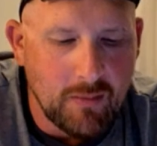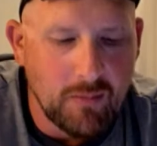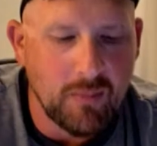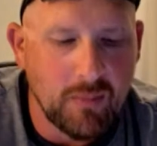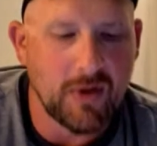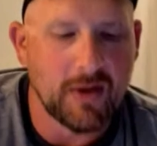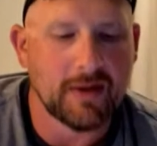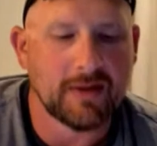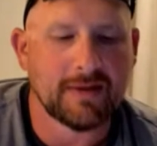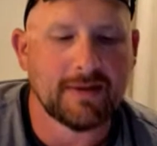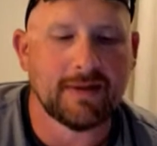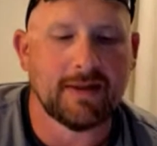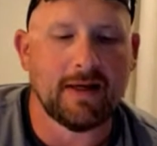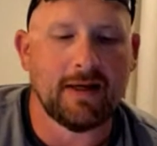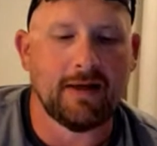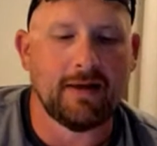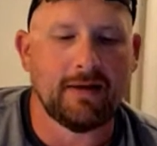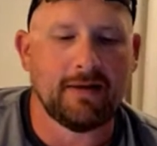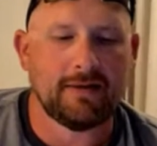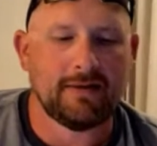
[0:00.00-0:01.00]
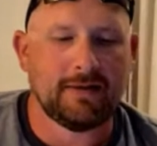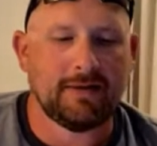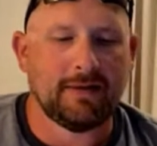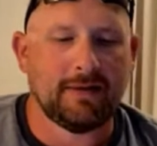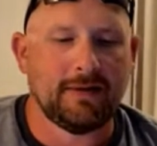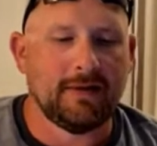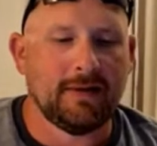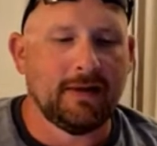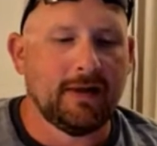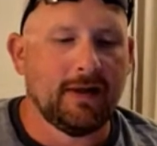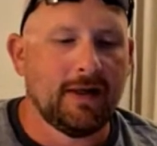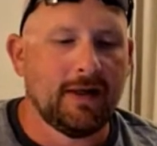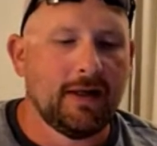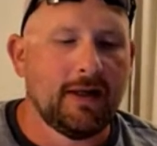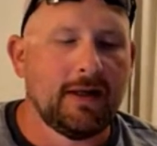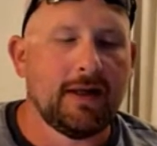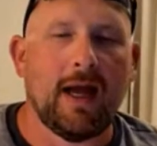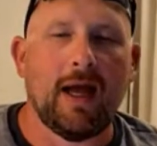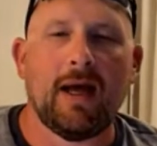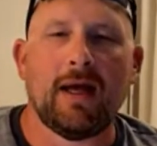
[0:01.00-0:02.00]
But
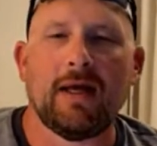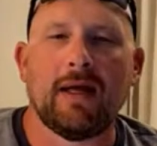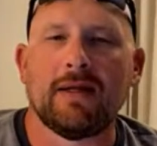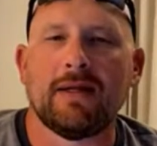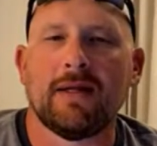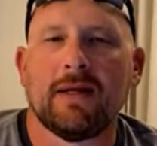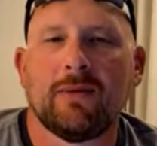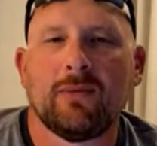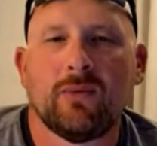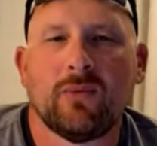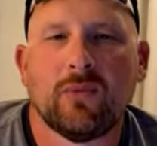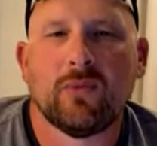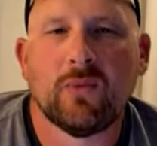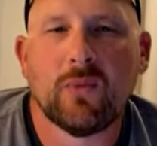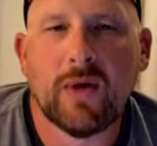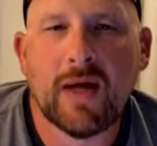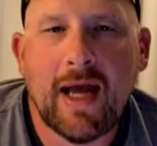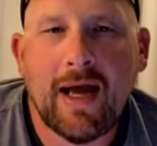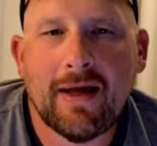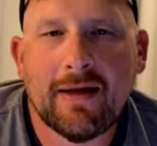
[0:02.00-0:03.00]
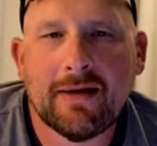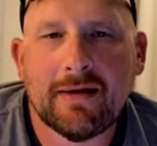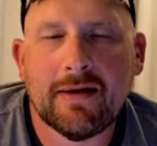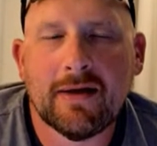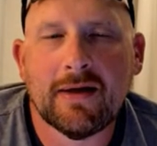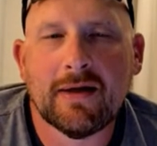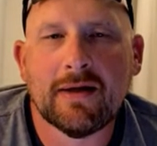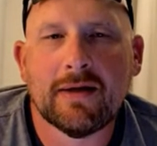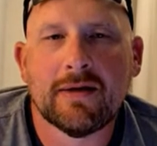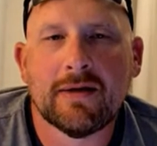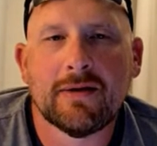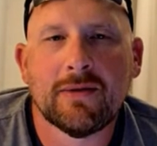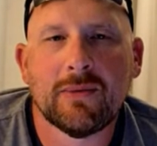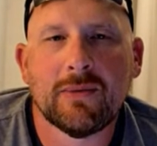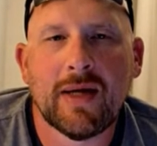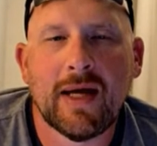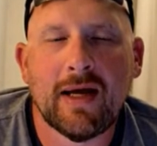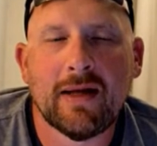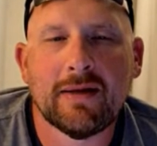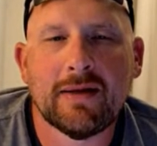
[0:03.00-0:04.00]
yeah, and then we had
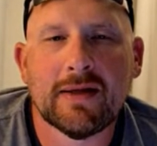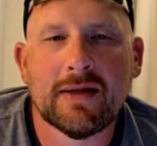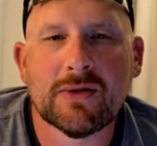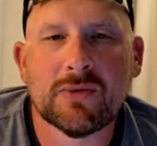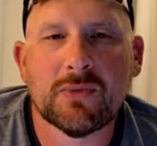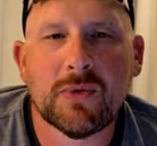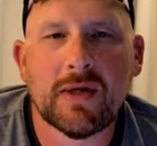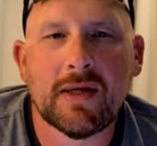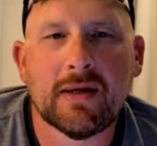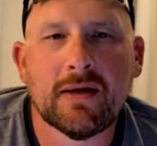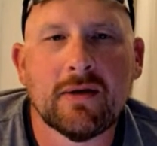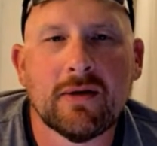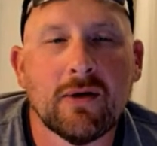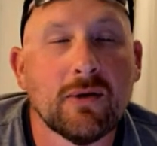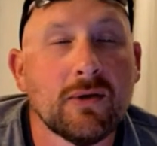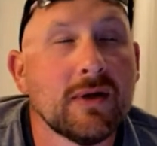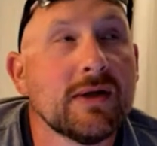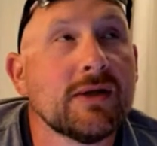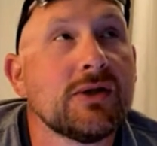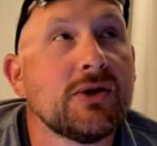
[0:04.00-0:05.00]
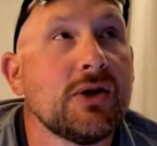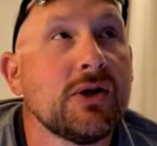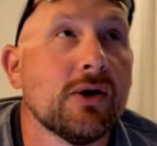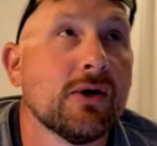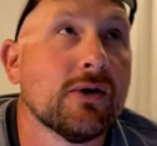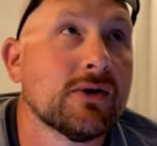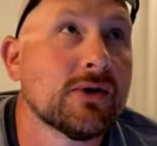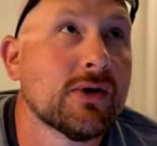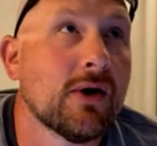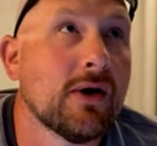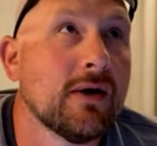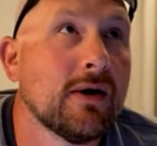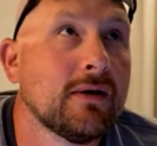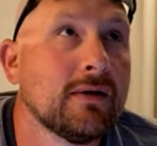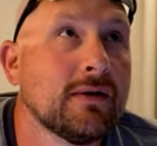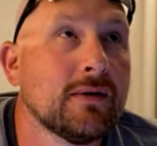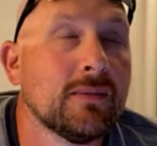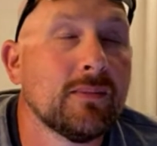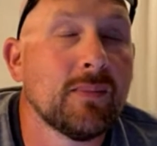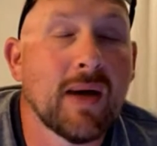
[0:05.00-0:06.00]
this week or this year,
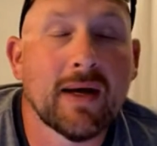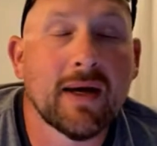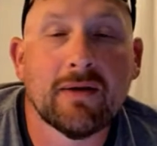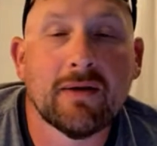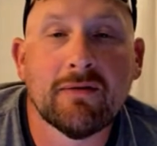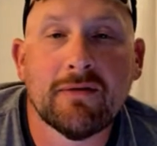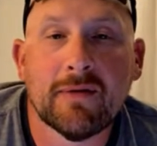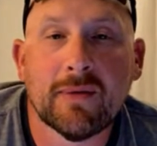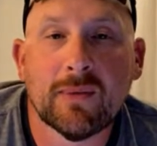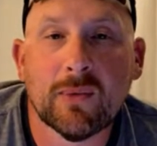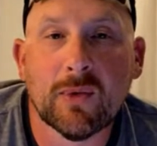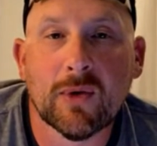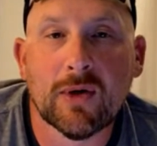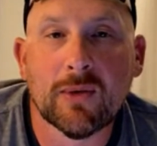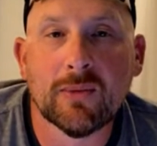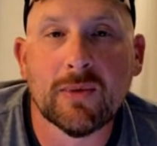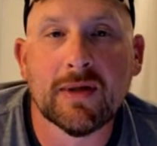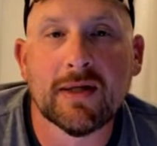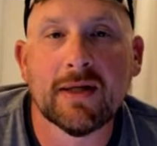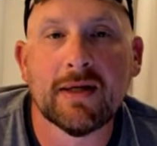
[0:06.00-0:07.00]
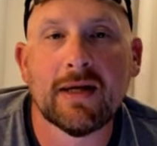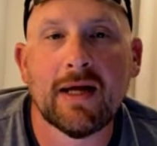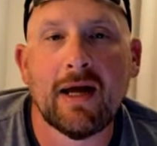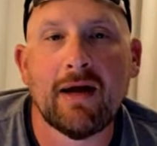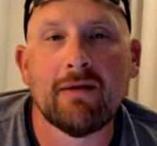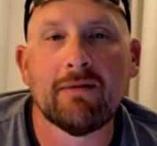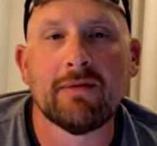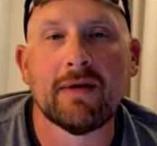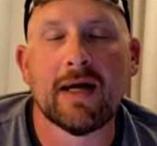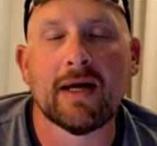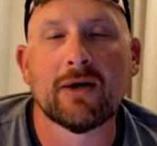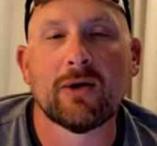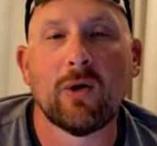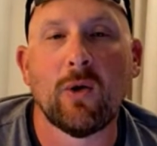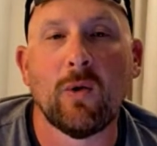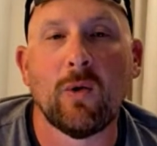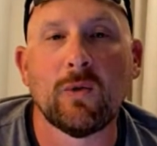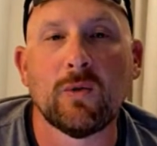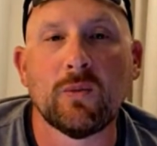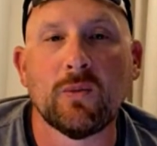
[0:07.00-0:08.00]
sorry, back in February, we did have that
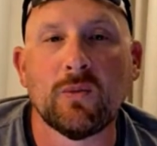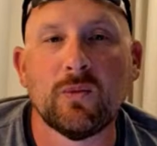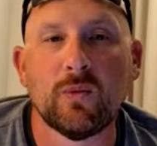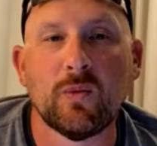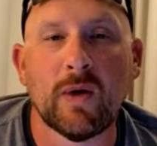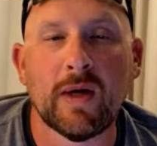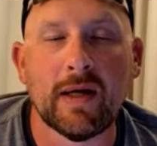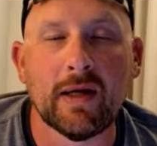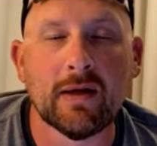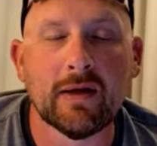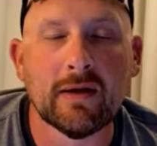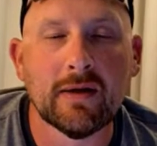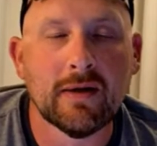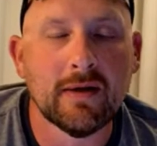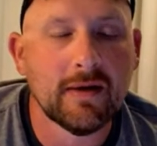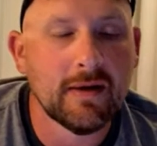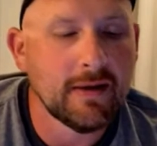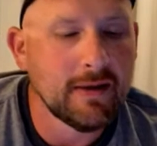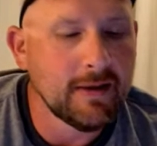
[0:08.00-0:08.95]
cold week